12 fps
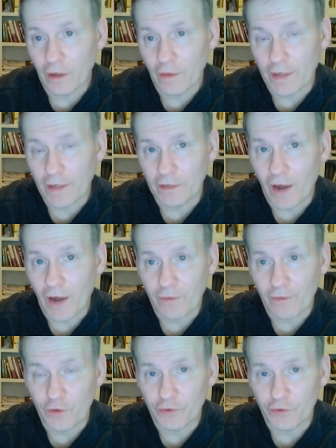that He
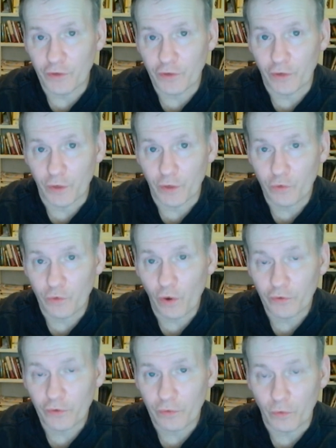died for your sins on the
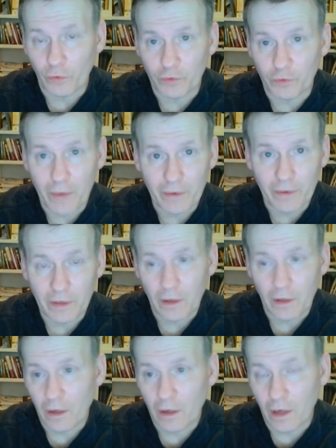cross, was buried,
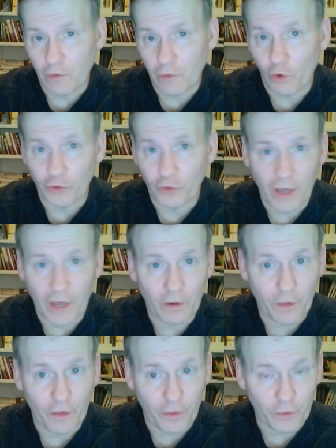and rose again
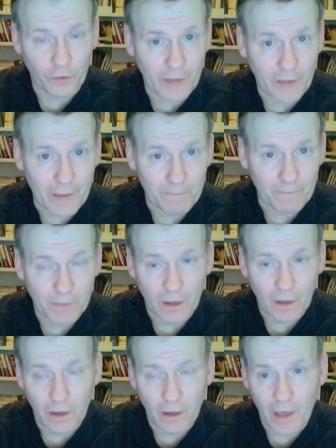on the third day.
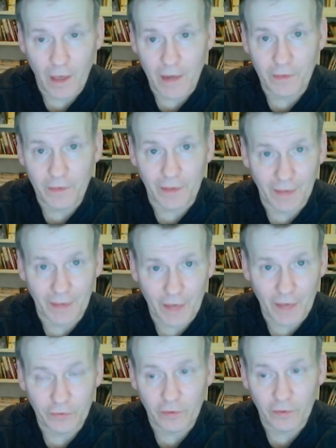Anything
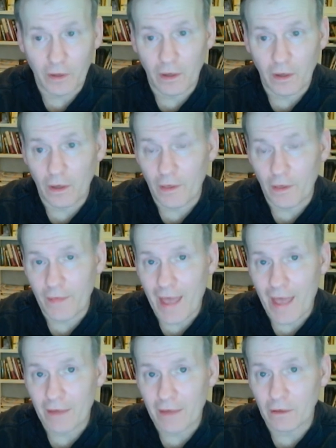less than that,